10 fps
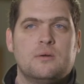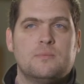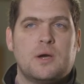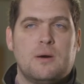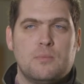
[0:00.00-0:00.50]

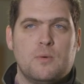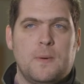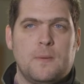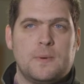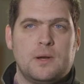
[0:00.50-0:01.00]
become more
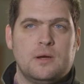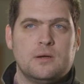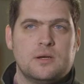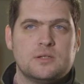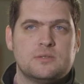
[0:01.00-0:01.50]
popular,
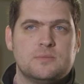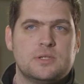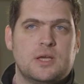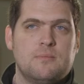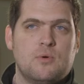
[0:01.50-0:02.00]
customers
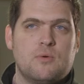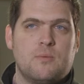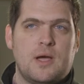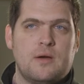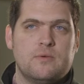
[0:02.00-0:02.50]
are getting more
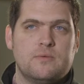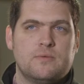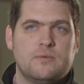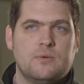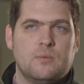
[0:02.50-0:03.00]
aware of
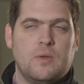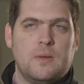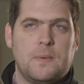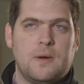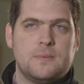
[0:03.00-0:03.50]
what
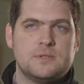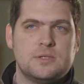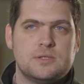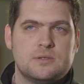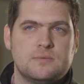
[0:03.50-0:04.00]
their purpose
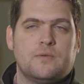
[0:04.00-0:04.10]
is.